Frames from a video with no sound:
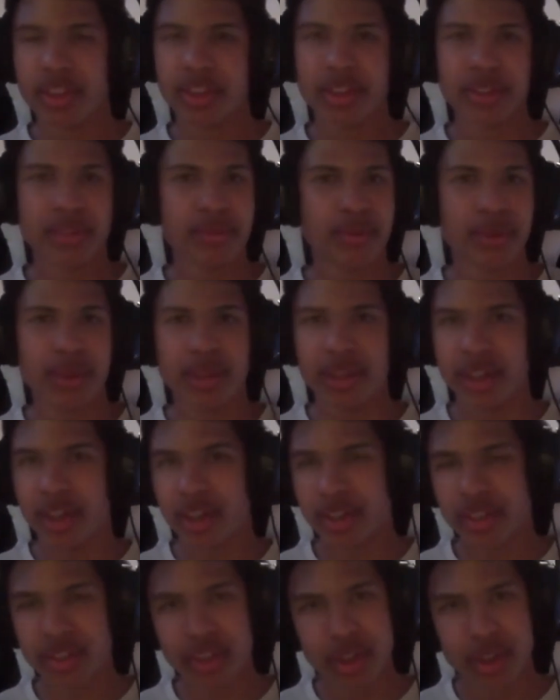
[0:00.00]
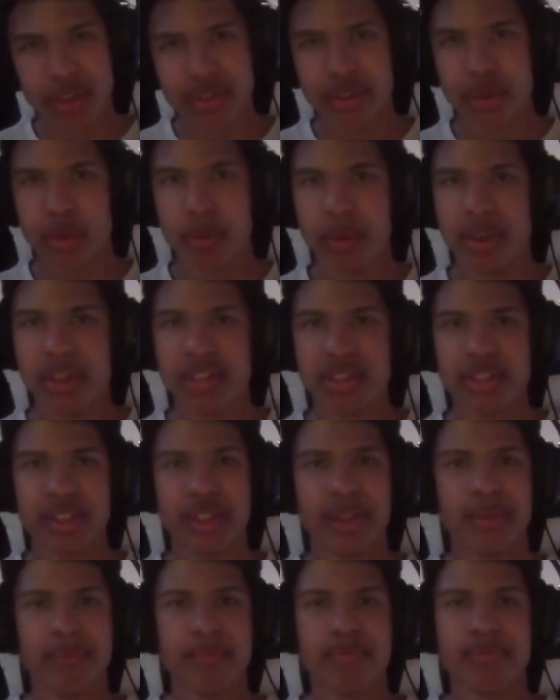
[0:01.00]
this for the next 100 weeks,
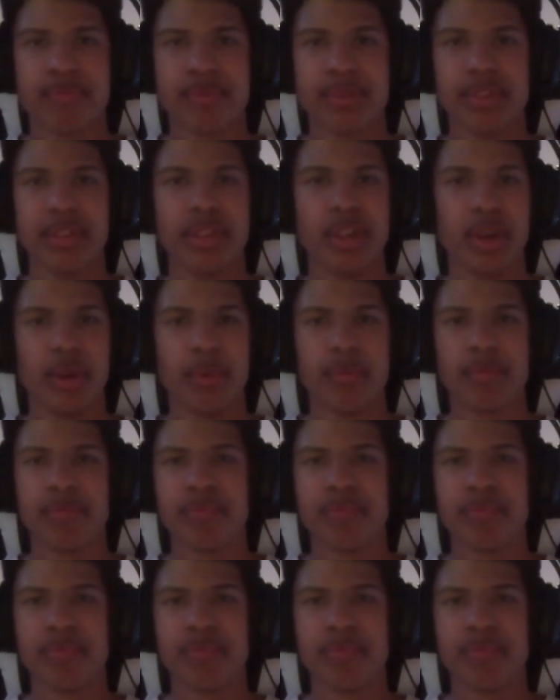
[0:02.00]
you know,